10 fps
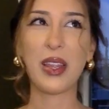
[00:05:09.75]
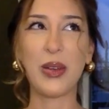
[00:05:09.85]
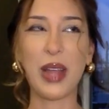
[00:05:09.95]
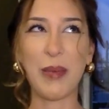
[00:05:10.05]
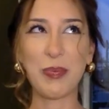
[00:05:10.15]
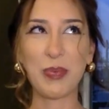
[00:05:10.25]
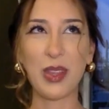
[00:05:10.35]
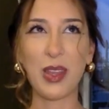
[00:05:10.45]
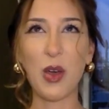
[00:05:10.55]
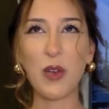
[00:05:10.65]
Okay.
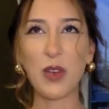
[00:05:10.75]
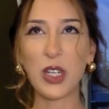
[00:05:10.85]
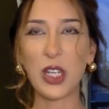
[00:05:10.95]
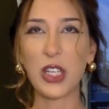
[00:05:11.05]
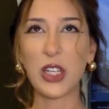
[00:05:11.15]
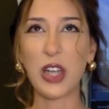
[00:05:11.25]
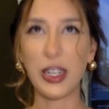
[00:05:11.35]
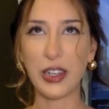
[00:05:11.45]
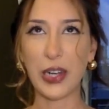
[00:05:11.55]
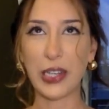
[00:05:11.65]
Overlooked or
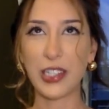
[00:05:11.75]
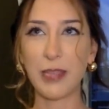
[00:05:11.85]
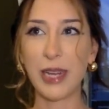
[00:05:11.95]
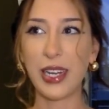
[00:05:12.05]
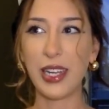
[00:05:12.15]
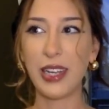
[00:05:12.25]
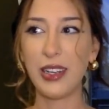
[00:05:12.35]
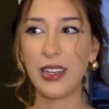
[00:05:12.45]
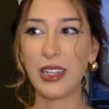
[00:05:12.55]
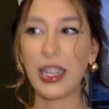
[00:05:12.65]
underestimated?
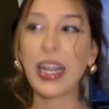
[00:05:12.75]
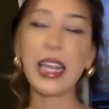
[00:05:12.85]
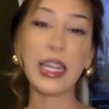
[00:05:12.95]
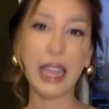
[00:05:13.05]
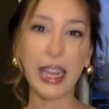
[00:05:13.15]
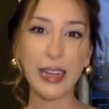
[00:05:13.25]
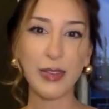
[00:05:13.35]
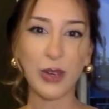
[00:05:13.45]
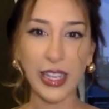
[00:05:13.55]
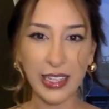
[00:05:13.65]
Like in life
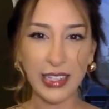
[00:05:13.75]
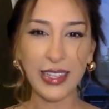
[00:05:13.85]
or like these